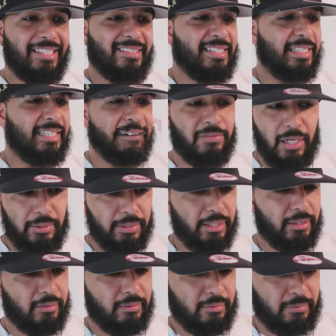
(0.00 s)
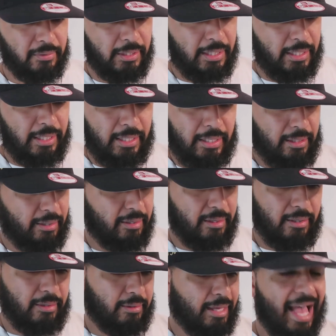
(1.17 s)
Hastings variant.
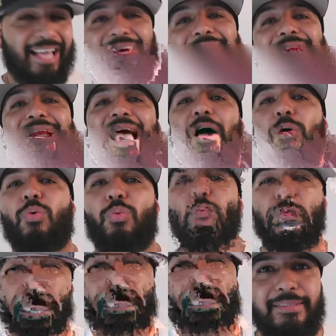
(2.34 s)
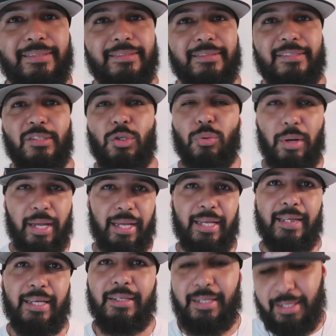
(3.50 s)
I cannot wait to
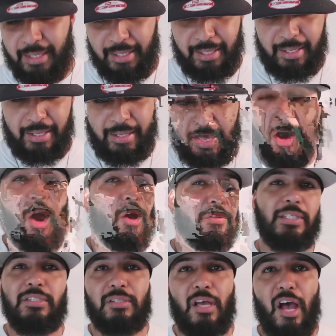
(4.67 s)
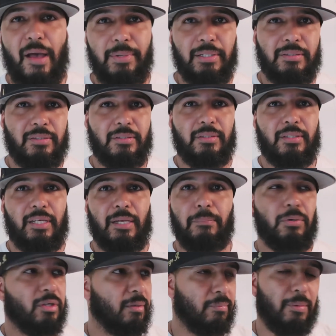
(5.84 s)
grade all these comics
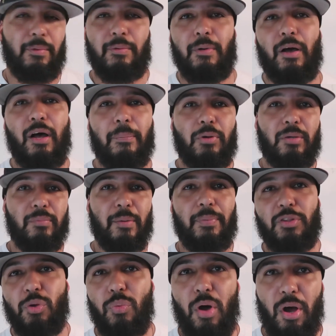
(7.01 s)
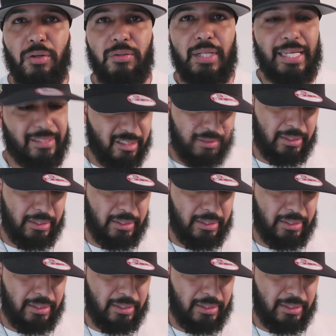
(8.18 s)
and put them up on the wall.